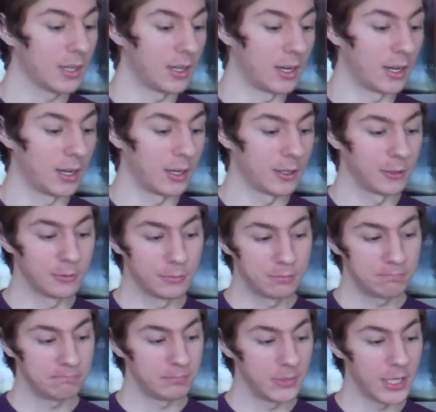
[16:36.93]

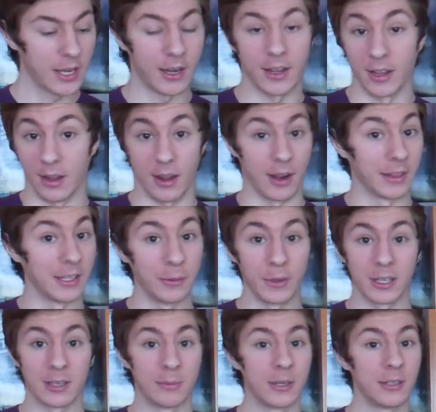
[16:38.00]
Yeah, I highly
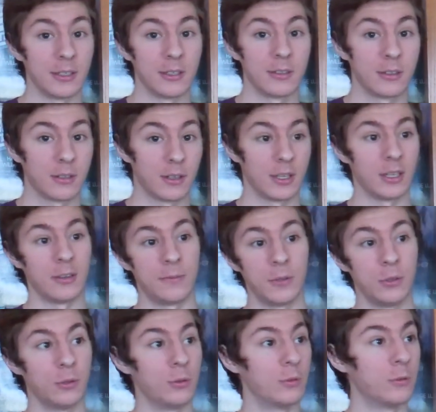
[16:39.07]
recommend it. If
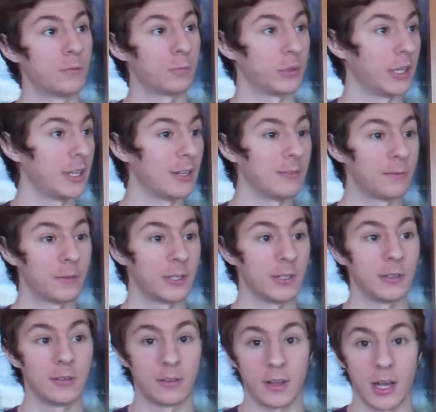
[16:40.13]
you've played
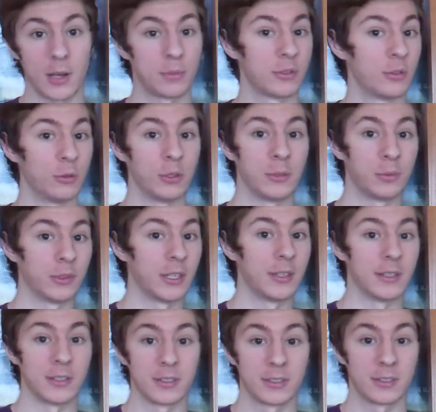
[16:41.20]
Infinite, absolutely play
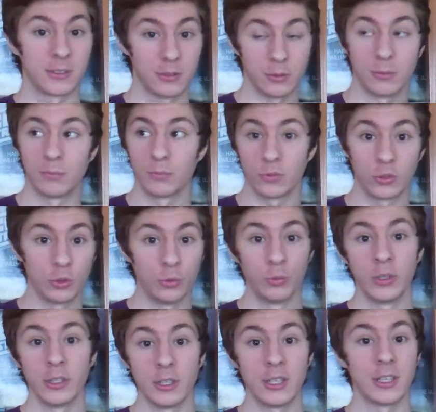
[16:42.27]
this. To
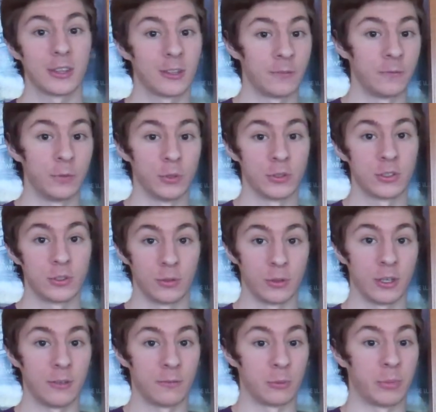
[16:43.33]
really get the full
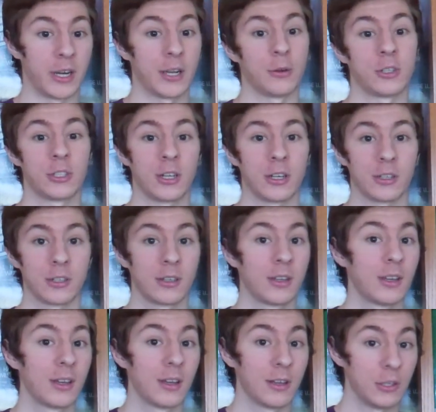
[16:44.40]
story for BioShock,
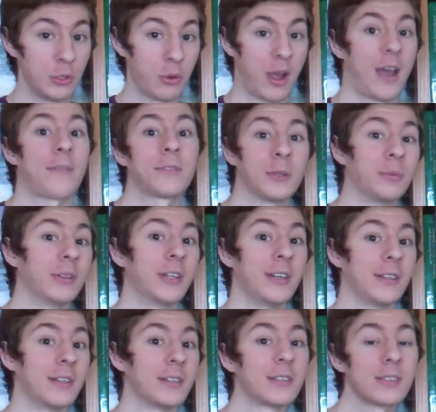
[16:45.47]
you have to play
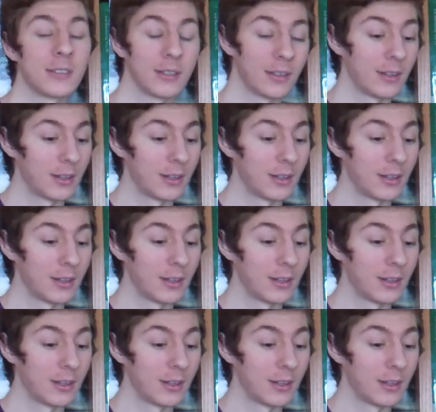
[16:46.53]
this.